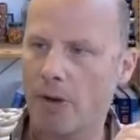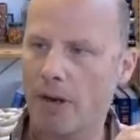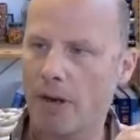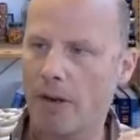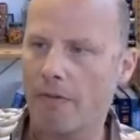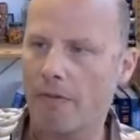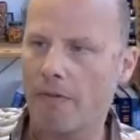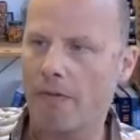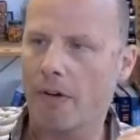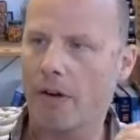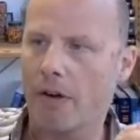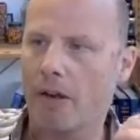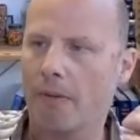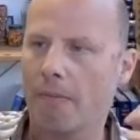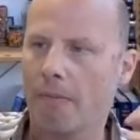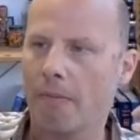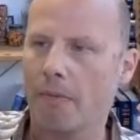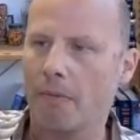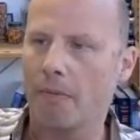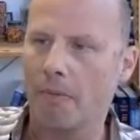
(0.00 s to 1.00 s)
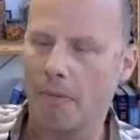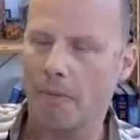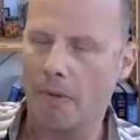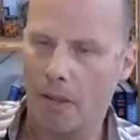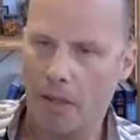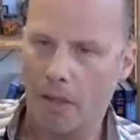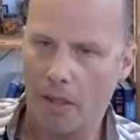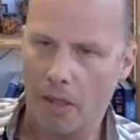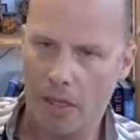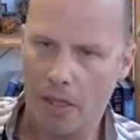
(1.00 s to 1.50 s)
away from
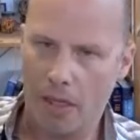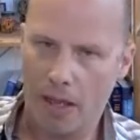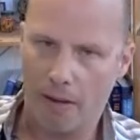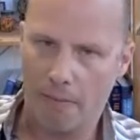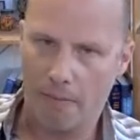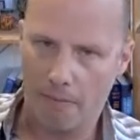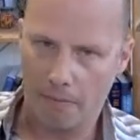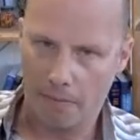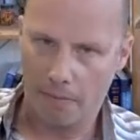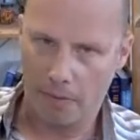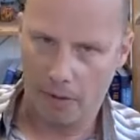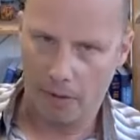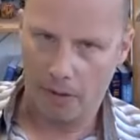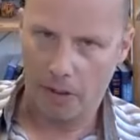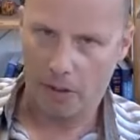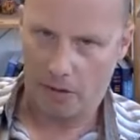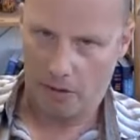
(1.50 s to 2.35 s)
them.